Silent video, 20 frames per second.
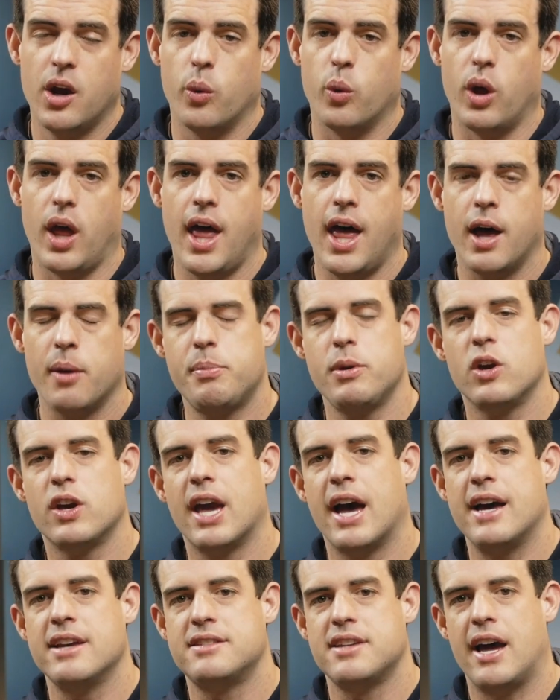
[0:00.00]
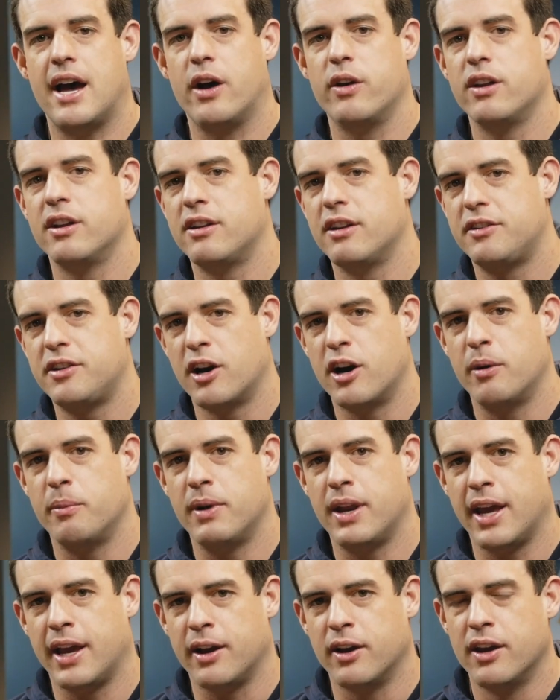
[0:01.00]
will help you guys out in
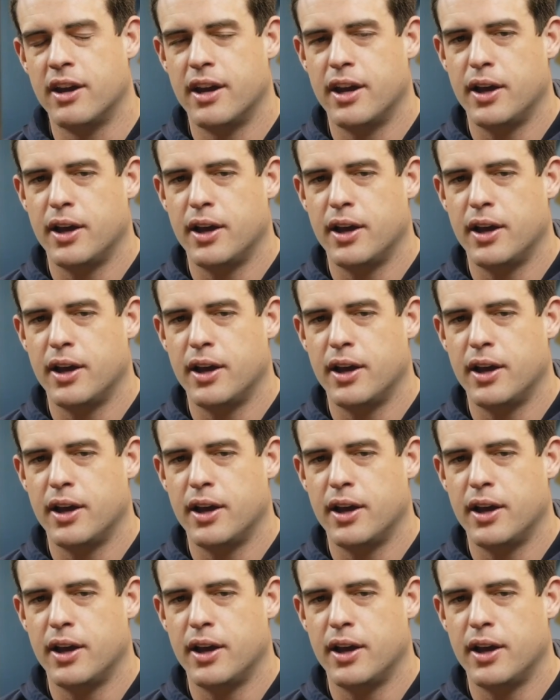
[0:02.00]
determining